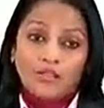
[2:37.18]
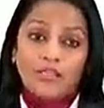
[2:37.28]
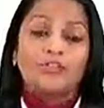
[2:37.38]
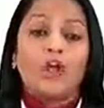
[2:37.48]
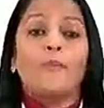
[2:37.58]
the
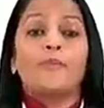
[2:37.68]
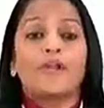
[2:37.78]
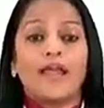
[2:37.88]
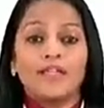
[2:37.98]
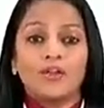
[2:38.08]
top
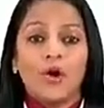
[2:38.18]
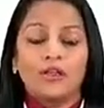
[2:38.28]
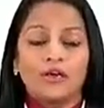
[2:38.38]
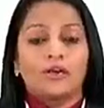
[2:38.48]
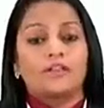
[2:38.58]
right
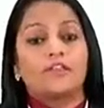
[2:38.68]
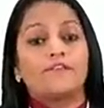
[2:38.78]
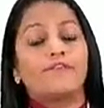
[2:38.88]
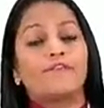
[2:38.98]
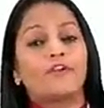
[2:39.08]
corner, the
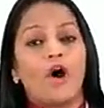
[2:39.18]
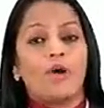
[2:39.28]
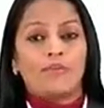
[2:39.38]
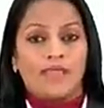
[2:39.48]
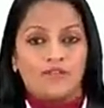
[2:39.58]

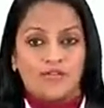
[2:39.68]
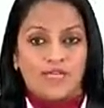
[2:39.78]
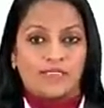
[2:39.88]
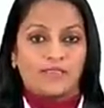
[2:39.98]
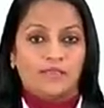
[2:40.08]
from
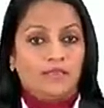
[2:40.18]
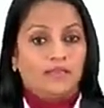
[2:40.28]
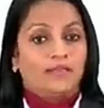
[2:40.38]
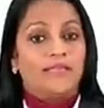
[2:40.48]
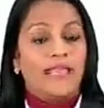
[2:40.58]
address.
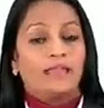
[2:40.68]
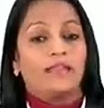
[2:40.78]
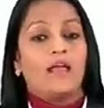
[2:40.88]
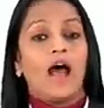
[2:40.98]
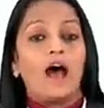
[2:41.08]
Then
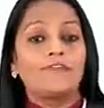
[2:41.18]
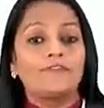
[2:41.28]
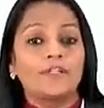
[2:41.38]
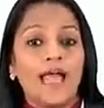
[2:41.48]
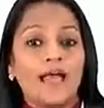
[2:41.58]

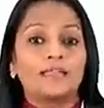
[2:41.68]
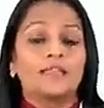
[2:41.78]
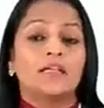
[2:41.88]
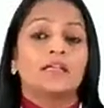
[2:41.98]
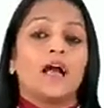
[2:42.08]
after that
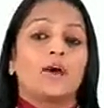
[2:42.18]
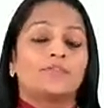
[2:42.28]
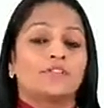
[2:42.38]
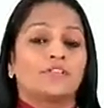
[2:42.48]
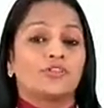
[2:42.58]

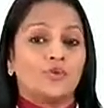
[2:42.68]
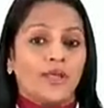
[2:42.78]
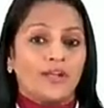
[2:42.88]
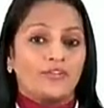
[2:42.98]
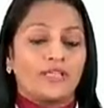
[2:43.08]
comes the to
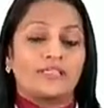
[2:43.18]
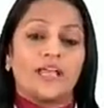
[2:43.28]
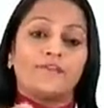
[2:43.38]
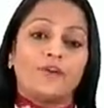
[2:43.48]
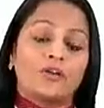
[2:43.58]
address.
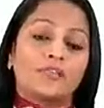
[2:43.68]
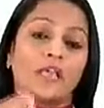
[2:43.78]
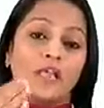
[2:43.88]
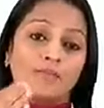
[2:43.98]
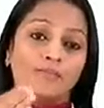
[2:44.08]
Of course,
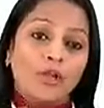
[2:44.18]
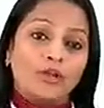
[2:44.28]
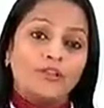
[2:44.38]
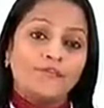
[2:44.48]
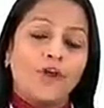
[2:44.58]

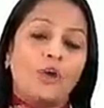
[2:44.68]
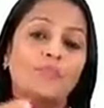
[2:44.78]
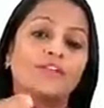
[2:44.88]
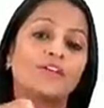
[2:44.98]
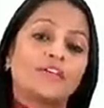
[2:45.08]
below the
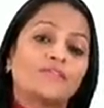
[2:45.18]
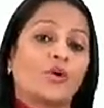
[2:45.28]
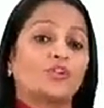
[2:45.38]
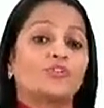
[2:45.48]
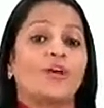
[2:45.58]
from address, we
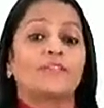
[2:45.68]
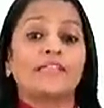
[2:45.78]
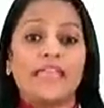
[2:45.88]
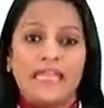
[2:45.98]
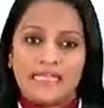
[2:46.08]
also have the
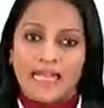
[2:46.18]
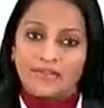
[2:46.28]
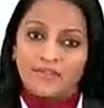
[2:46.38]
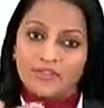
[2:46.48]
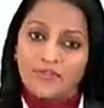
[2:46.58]
date
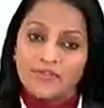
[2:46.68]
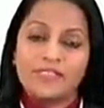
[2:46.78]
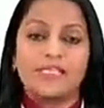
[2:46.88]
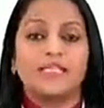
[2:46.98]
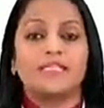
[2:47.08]
line, which we will
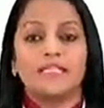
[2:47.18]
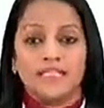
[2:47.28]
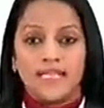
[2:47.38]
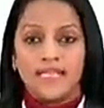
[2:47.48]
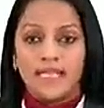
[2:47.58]
see in
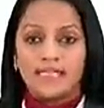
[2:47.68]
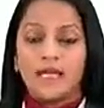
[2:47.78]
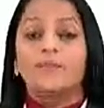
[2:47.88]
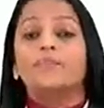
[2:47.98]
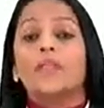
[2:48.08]
detail later.